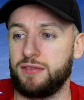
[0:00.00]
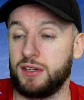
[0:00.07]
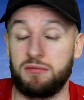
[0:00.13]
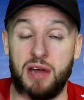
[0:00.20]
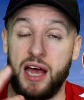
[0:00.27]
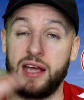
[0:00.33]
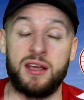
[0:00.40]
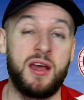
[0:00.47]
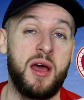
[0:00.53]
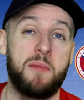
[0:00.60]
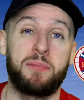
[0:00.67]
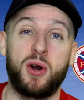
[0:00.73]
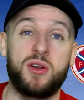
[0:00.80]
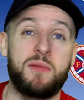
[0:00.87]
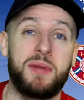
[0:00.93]
And aye,
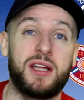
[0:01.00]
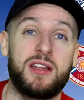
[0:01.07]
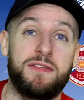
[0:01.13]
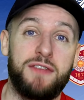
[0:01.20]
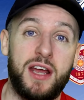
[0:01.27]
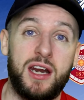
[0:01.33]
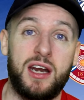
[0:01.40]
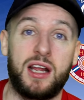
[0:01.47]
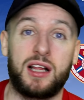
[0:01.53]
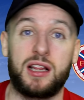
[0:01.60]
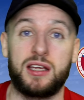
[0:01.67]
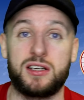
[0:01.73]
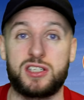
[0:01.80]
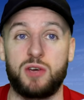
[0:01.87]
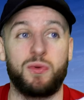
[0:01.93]
brilliant bit of defending, he
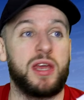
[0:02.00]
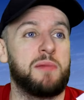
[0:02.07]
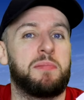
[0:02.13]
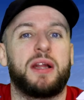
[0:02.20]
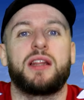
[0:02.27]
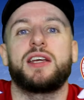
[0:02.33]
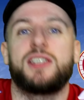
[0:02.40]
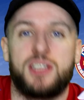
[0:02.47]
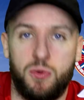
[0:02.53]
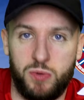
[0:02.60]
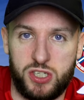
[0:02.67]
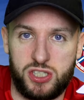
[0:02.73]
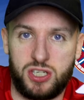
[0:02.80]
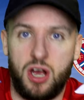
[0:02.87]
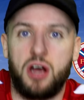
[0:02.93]
clears it away, but at least it
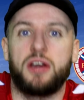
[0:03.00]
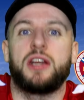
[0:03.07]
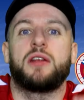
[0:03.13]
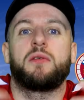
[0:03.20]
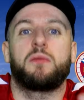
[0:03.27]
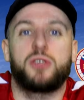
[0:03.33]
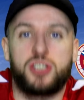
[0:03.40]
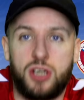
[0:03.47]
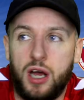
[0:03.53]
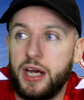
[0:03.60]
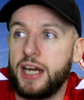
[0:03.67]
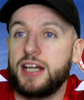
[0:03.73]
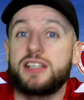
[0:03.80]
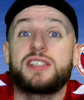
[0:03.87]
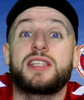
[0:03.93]
was something, and it was something,
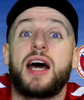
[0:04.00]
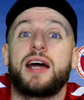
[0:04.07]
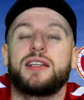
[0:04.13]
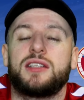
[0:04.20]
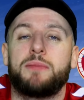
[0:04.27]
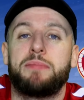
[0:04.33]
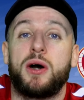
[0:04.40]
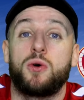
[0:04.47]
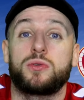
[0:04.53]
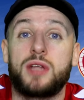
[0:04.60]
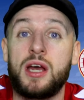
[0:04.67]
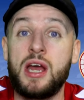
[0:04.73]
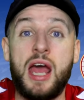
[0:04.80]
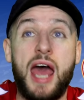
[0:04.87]
and it started to build.